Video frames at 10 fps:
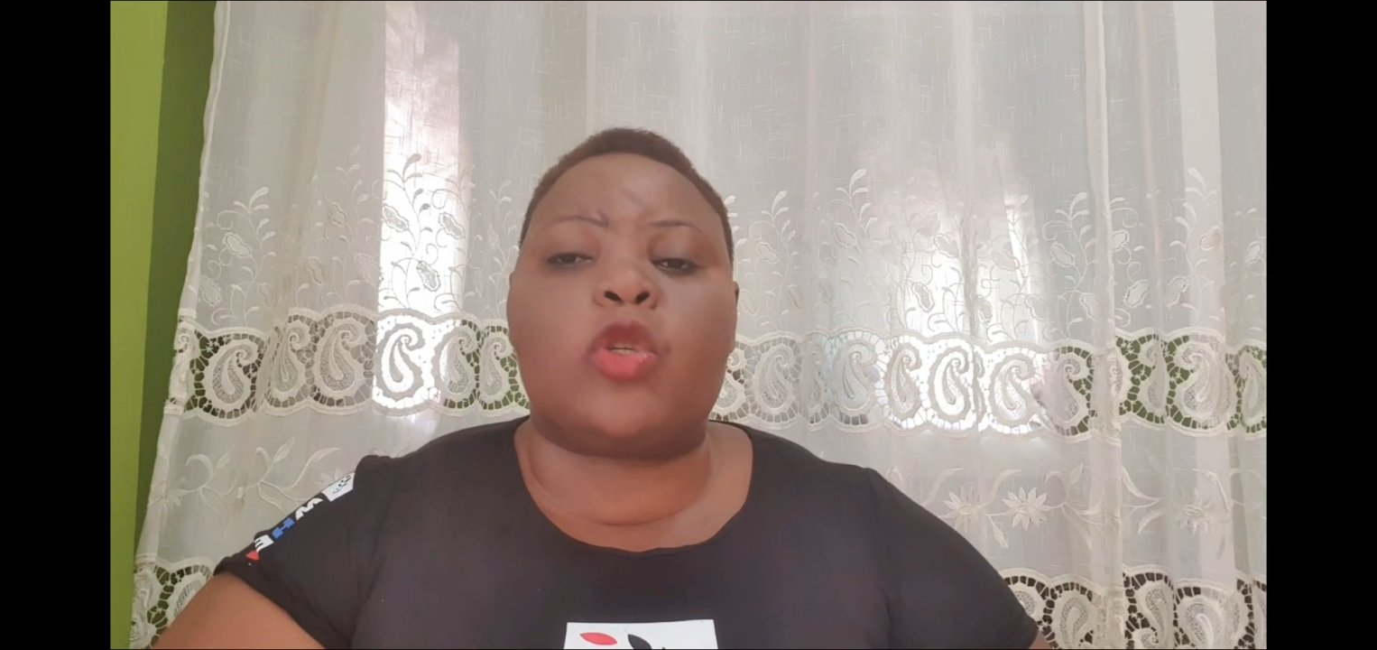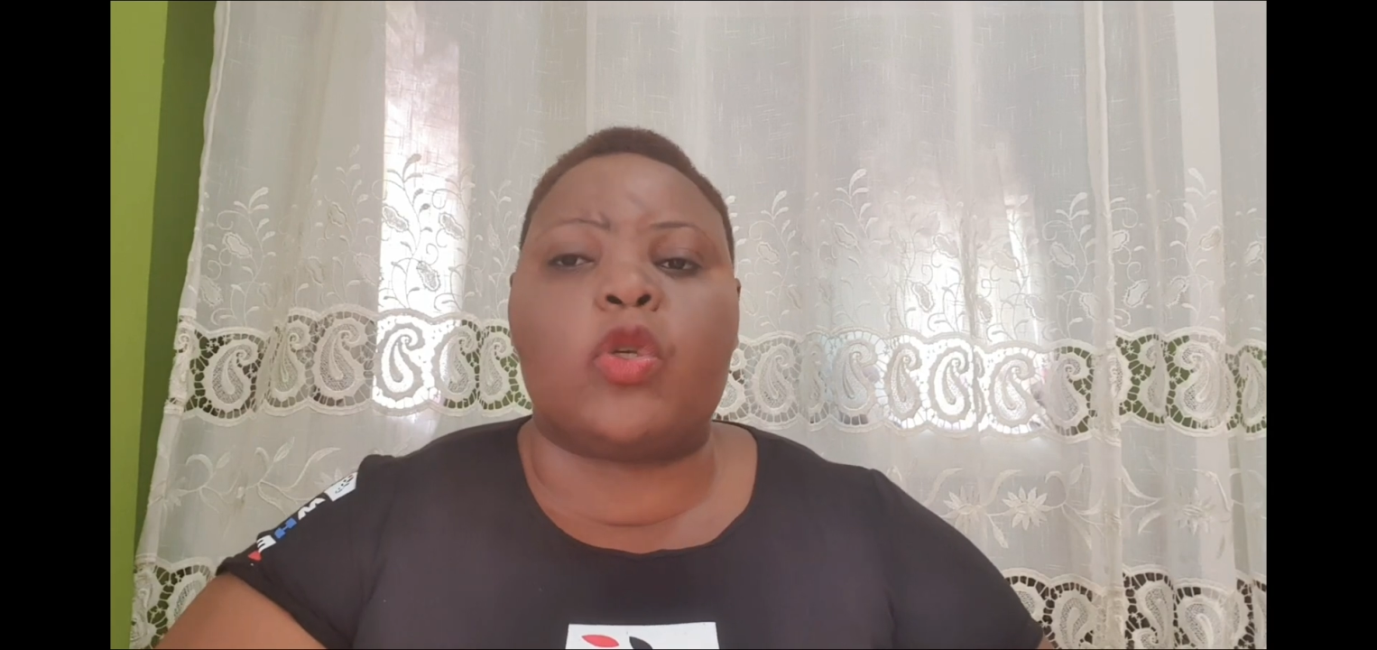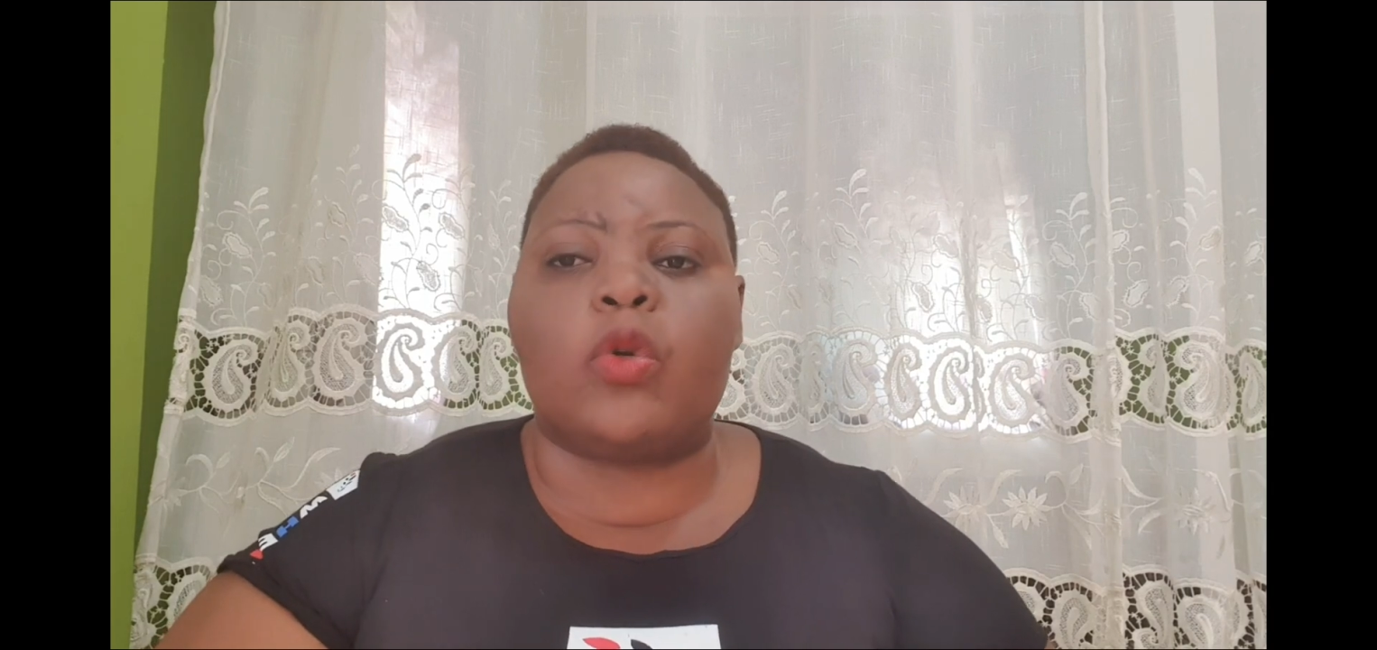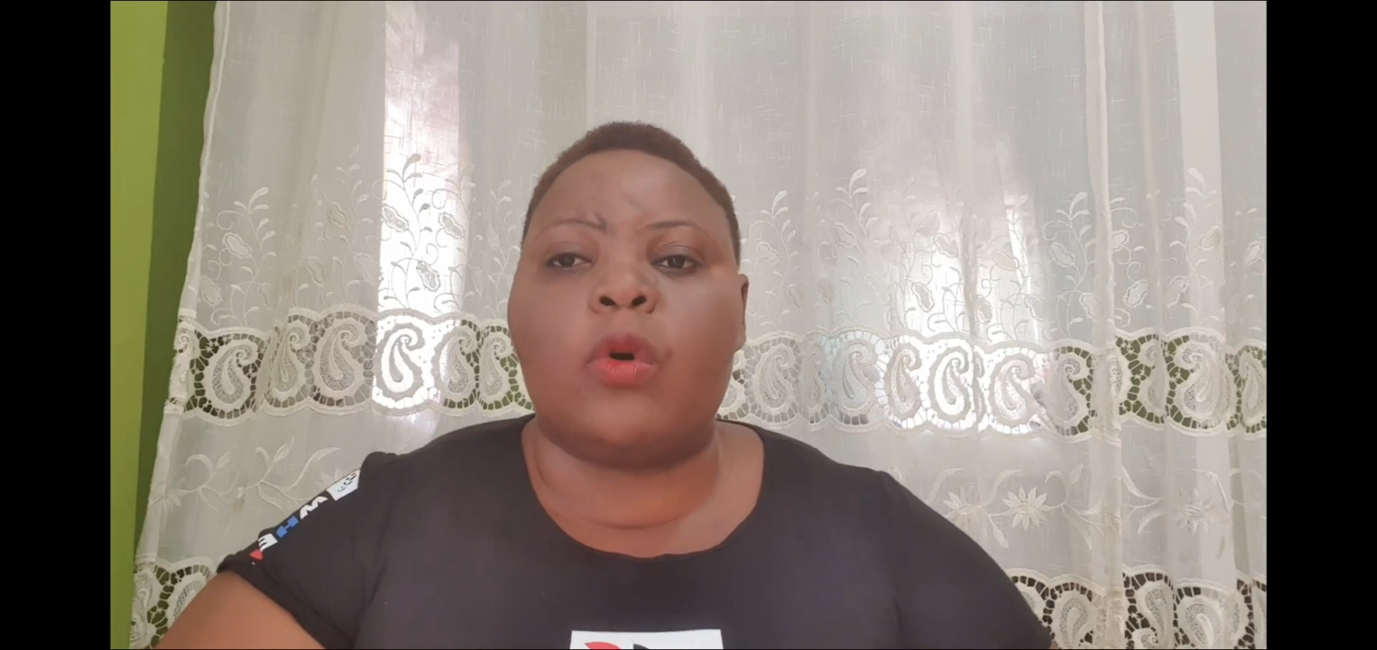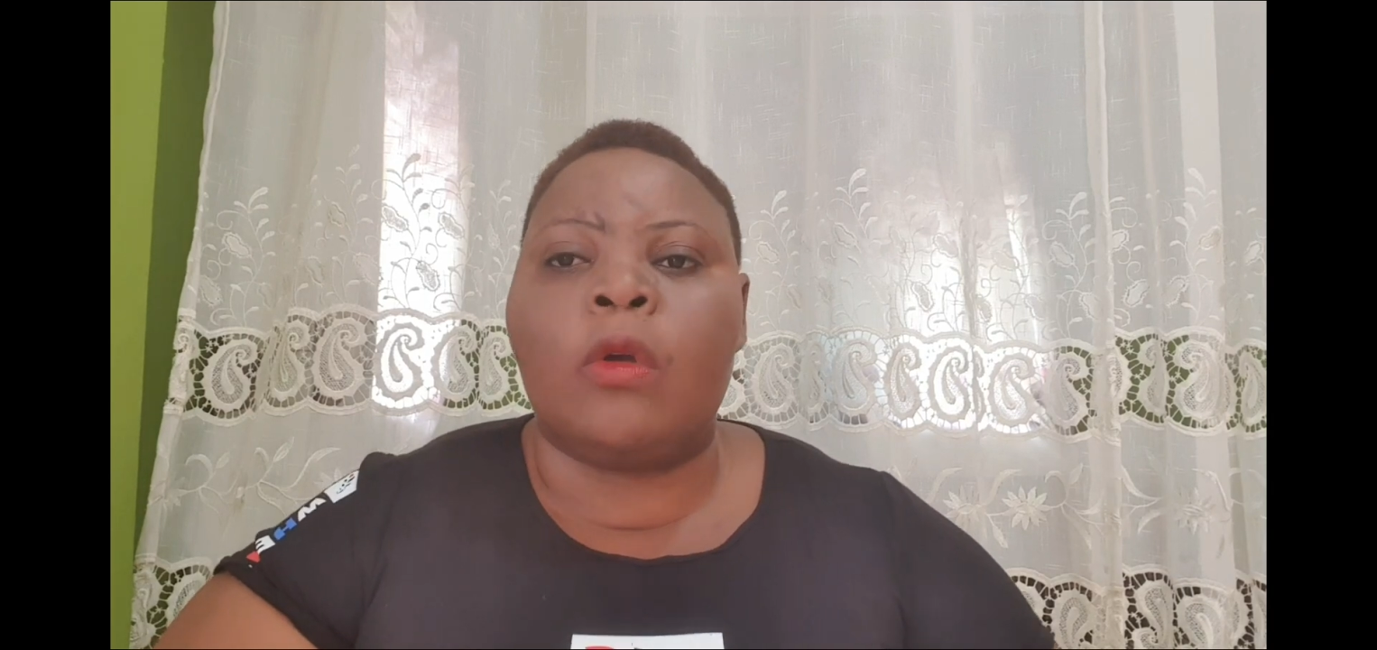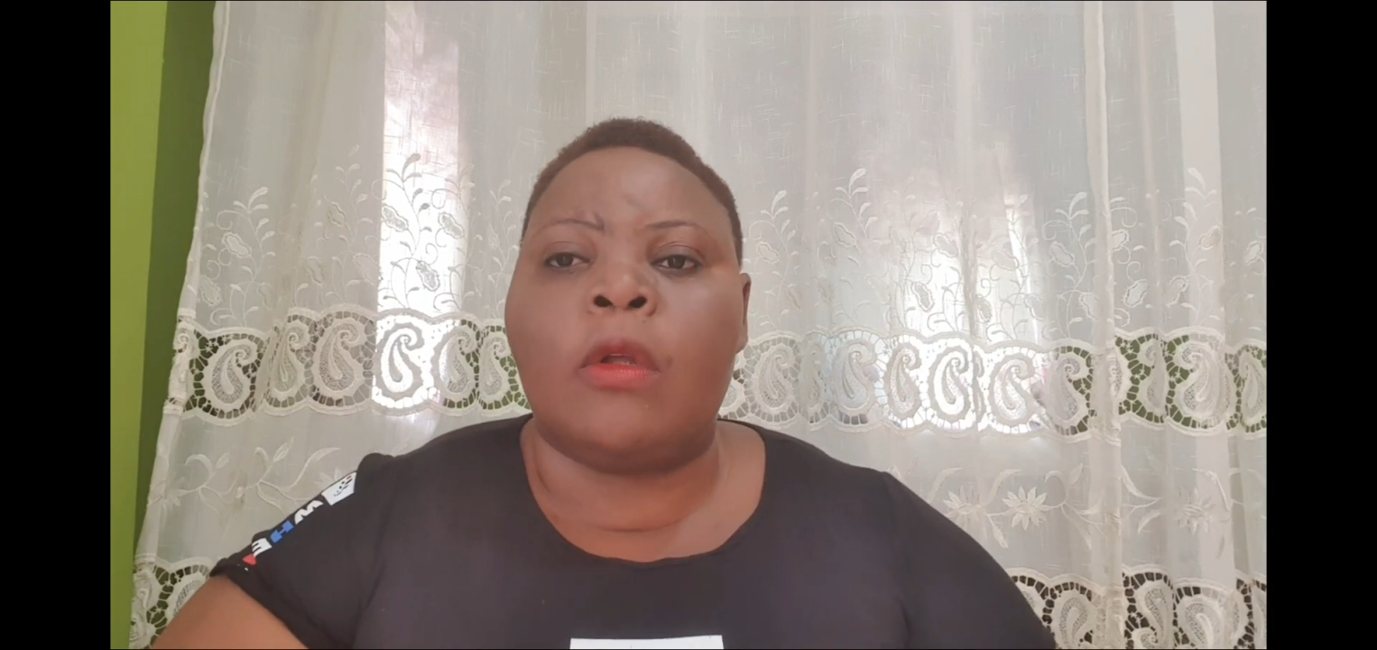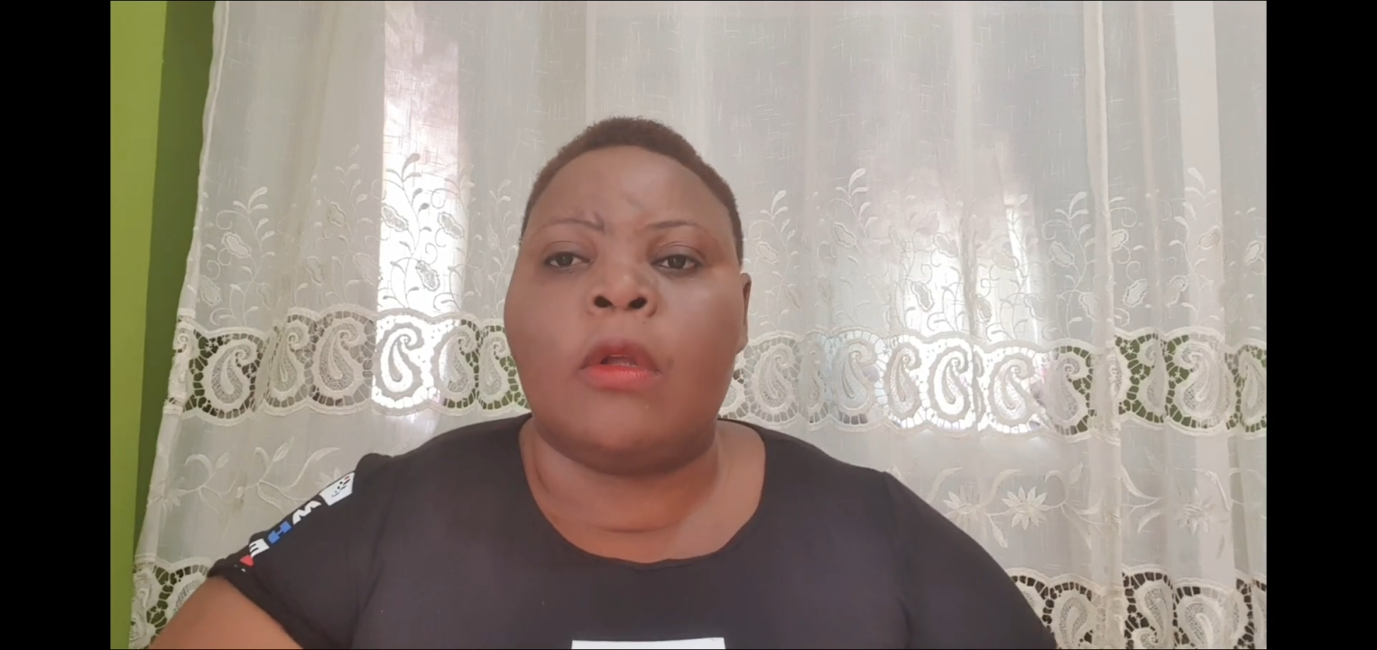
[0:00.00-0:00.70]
to you.